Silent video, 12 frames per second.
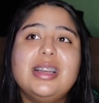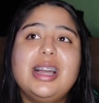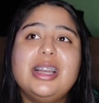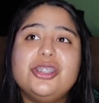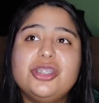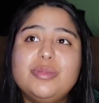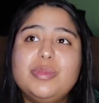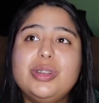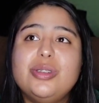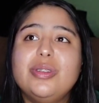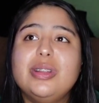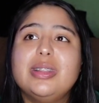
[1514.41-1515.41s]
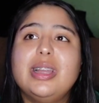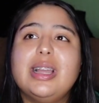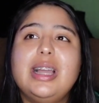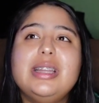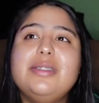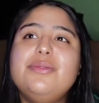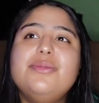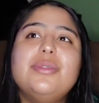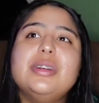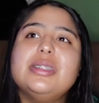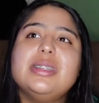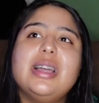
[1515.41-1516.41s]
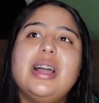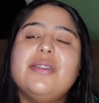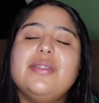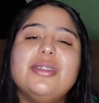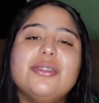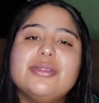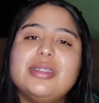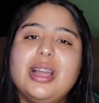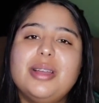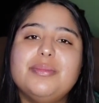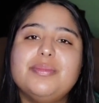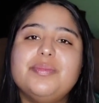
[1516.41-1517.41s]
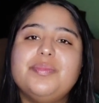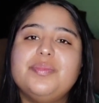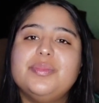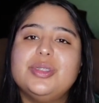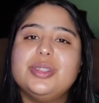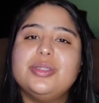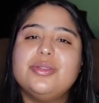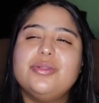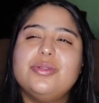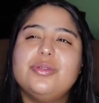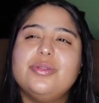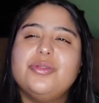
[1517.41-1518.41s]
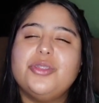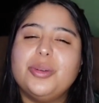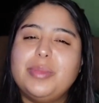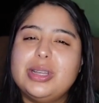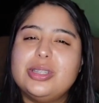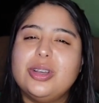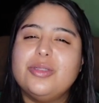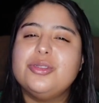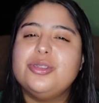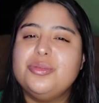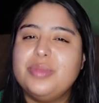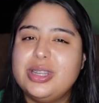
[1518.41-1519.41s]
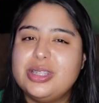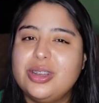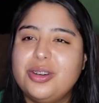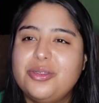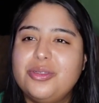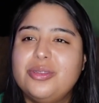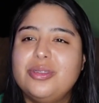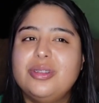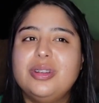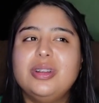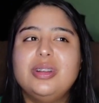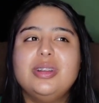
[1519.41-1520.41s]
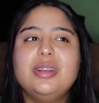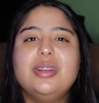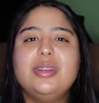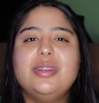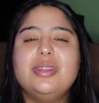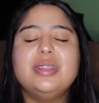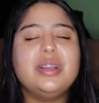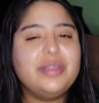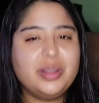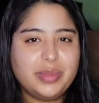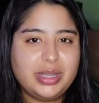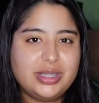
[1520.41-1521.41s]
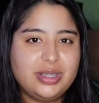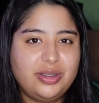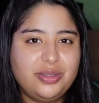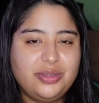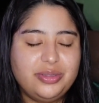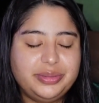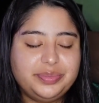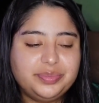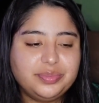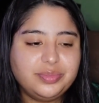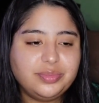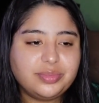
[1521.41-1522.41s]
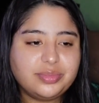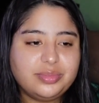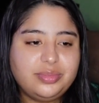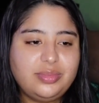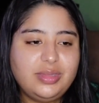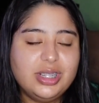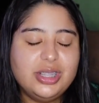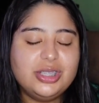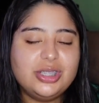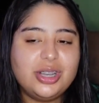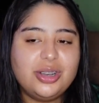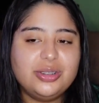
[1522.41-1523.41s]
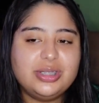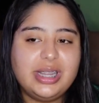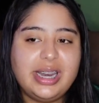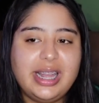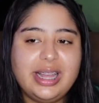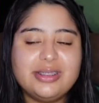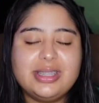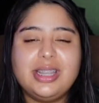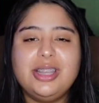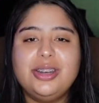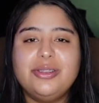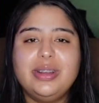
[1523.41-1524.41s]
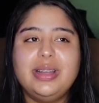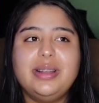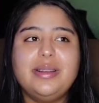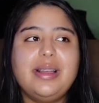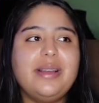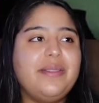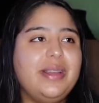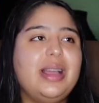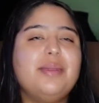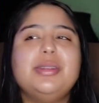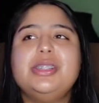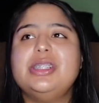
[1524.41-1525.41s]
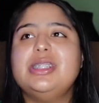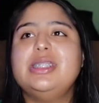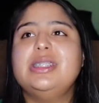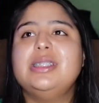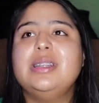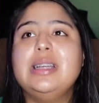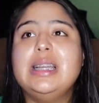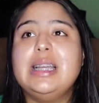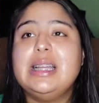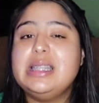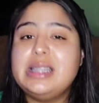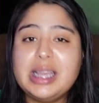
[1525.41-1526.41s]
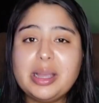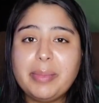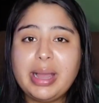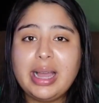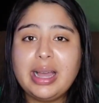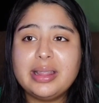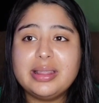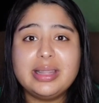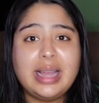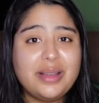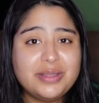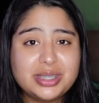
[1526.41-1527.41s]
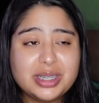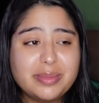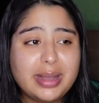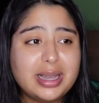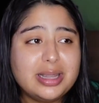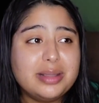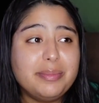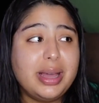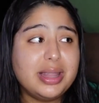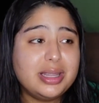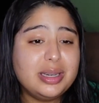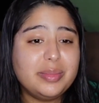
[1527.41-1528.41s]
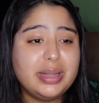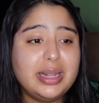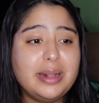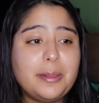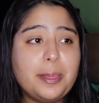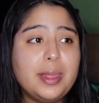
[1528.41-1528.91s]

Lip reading: I should be doing. Like I wasn't having no time for myself, to myself, loving myself. So today I was like, you know what, F it, I'ma just take a bath. Haven't taken a bath in a minute.